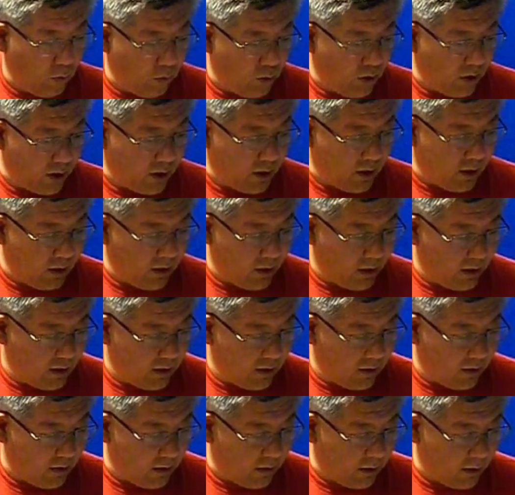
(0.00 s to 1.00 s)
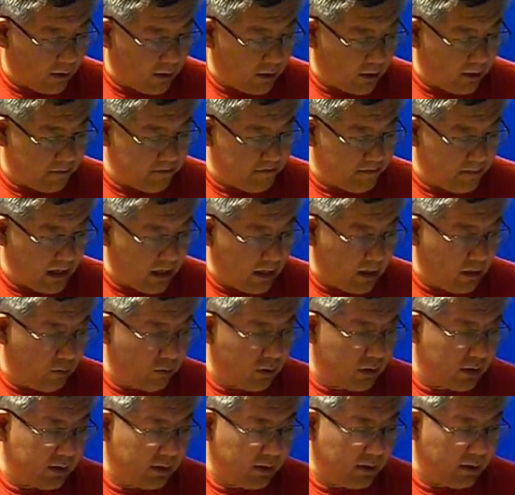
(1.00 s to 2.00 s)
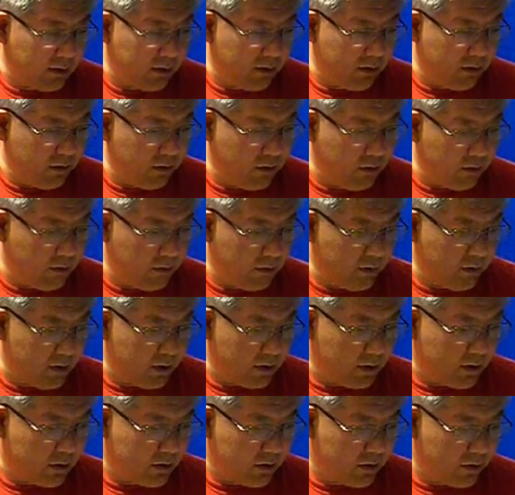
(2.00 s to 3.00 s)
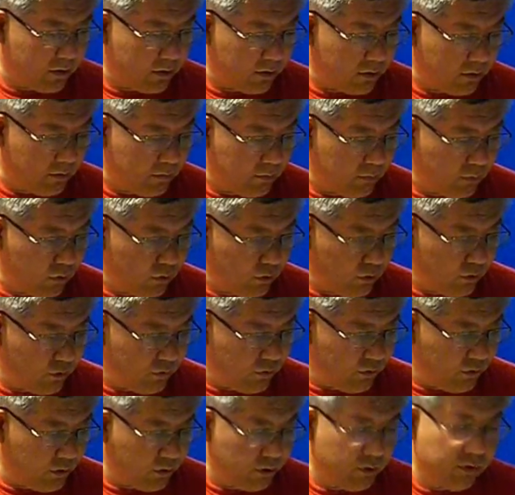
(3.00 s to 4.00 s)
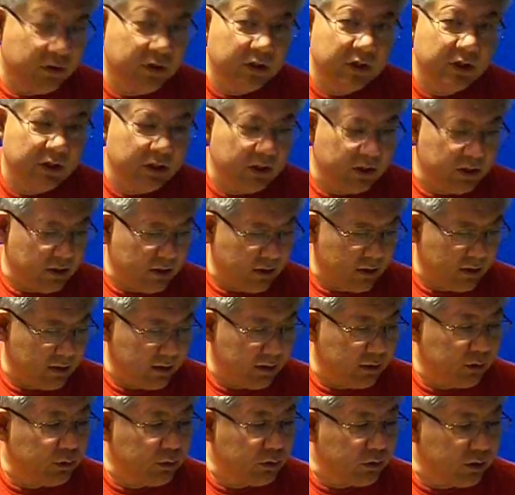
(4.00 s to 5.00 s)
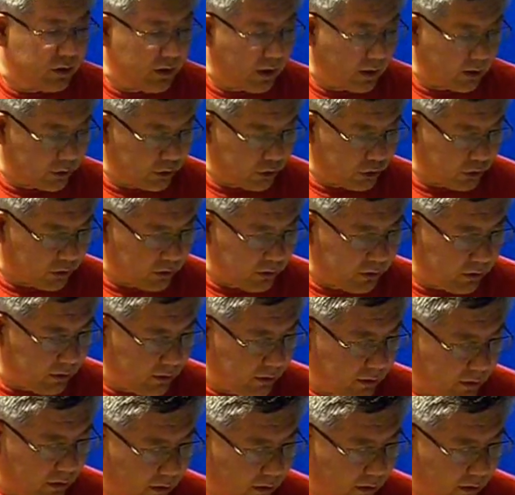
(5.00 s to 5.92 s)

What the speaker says: Okay, now what I'd like to do is to move to the introduction